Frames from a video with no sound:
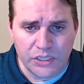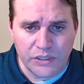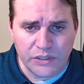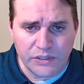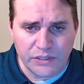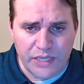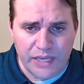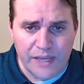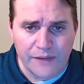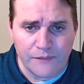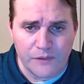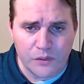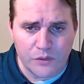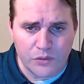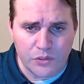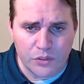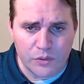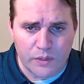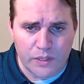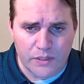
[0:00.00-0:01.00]
gave you
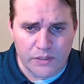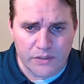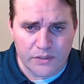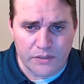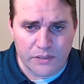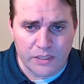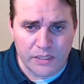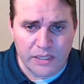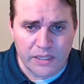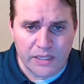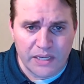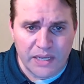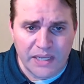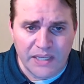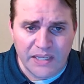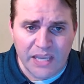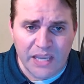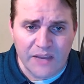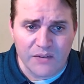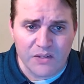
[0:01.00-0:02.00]
to us,
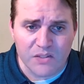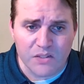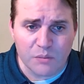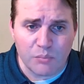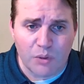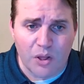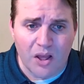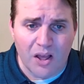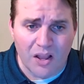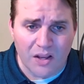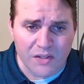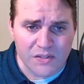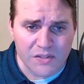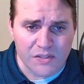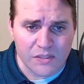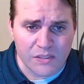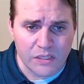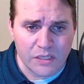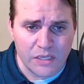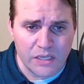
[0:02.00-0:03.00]
and gave us a box,
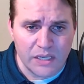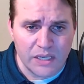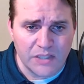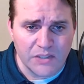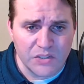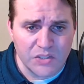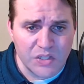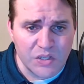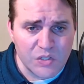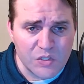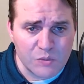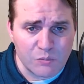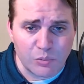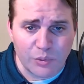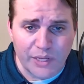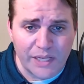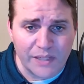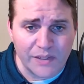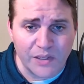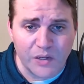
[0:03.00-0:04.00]
and she
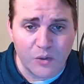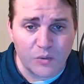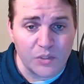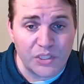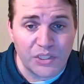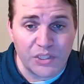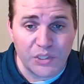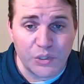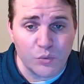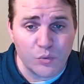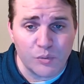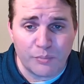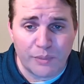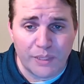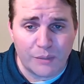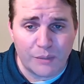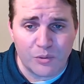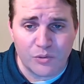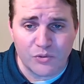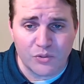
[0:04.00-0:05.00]
explained that only you would be
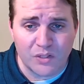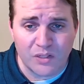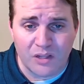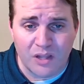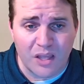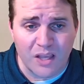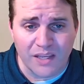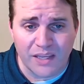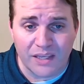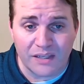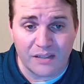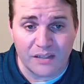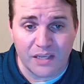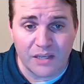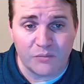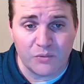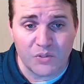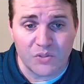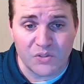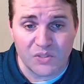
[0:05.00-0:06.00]
able to unlock it
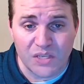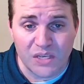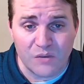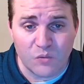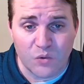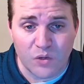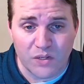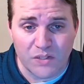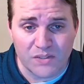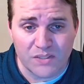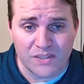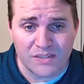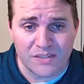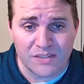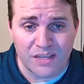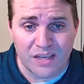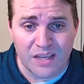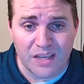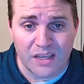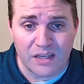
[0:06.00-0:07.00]
and receive what is
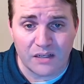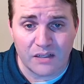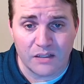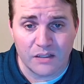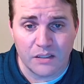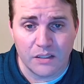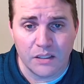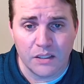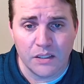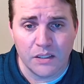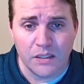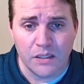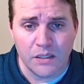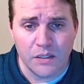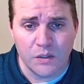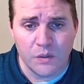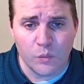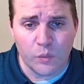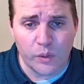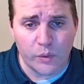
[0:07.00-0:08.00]
inside.
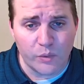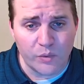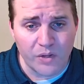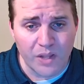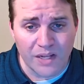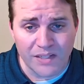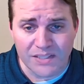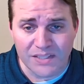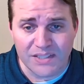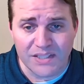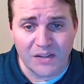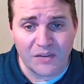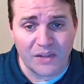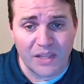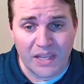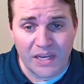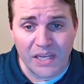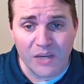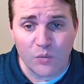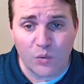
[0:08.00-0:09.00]
We were not to tell
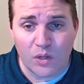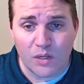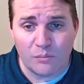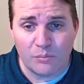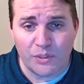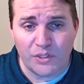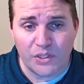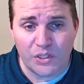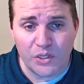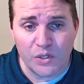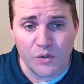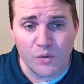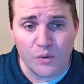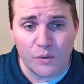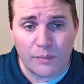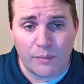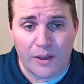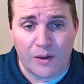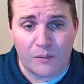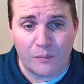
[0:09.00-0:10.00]
anyone but you
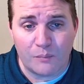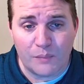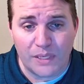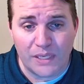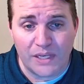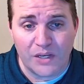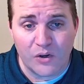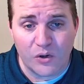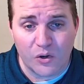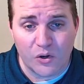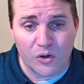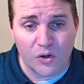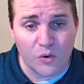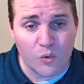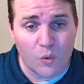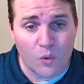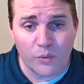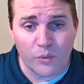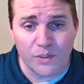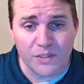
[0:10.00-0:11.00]
about meeting her
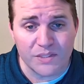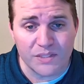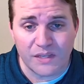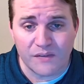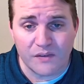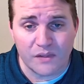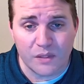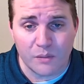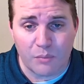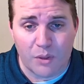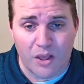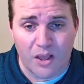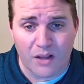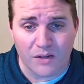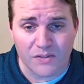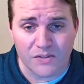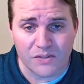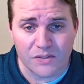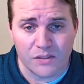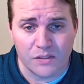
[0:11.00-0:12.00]
or receiving the
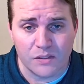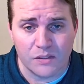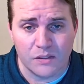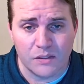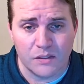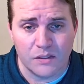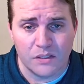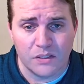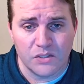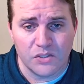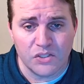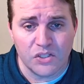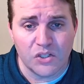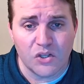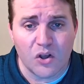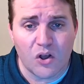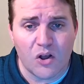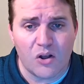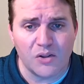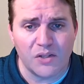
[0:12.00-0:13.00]
box. She
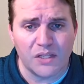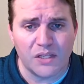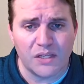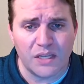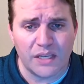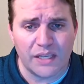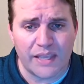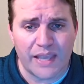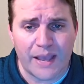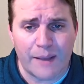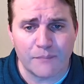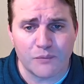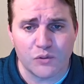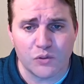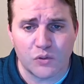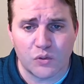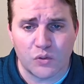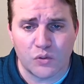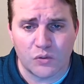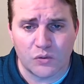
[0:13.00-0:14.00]
called it a
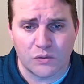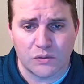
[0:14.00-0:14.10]
capsule."